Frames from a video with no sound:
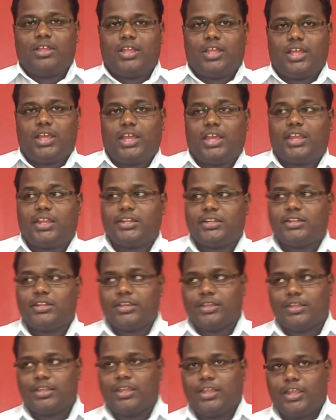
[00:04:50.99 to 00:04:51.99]
and
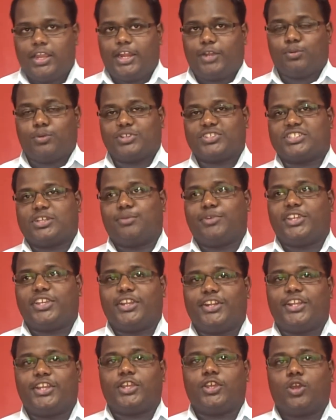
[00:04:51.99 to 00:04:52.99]
it was
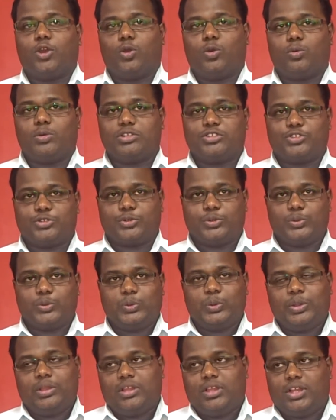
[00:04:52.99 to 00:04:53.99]
communicating over through
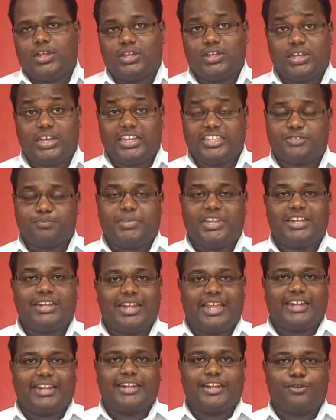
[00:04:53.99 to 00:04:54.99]
a high-speed
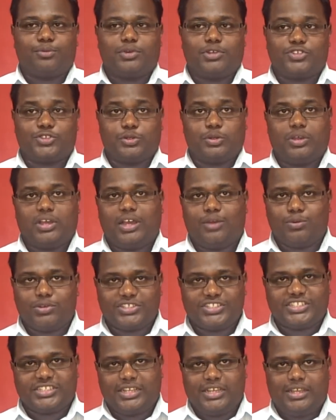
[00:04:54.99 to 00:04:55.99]
LAN network. So I
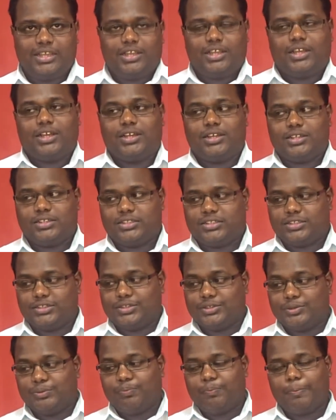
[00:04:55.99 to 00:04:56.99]
was
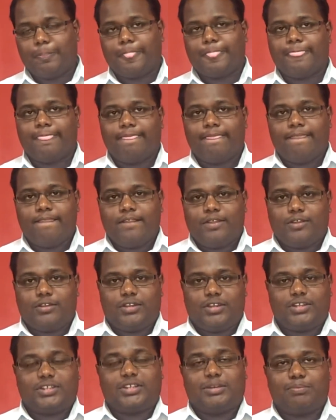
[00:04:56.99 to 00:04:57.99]

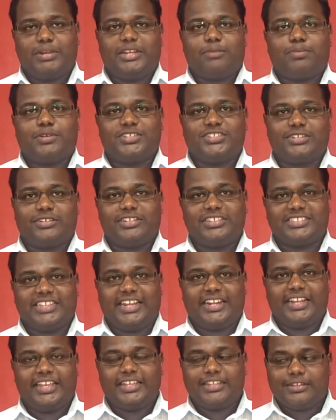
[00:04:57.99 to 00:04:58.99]
the complete person
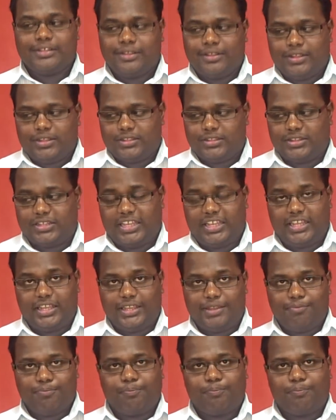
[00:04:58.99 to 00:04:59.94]
designing the